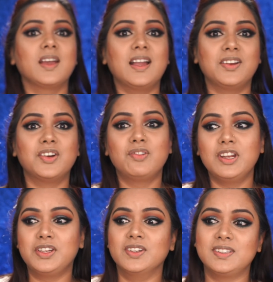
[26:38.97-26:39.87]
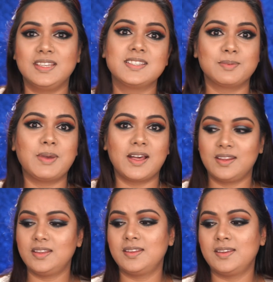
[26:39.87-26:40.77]
I heard really good things about
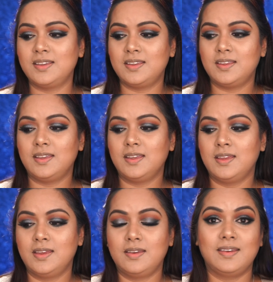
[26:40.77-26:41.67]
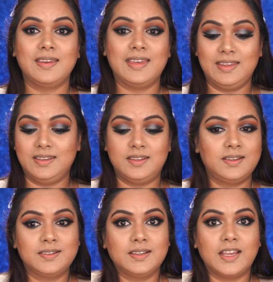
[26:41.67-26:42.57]
it and
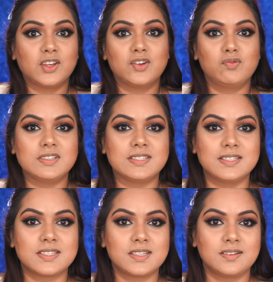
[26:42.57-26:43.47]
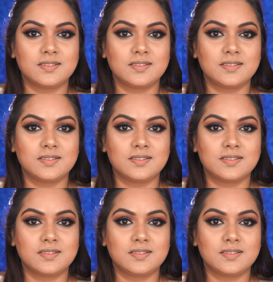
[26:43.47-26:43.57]
I couldn't resist.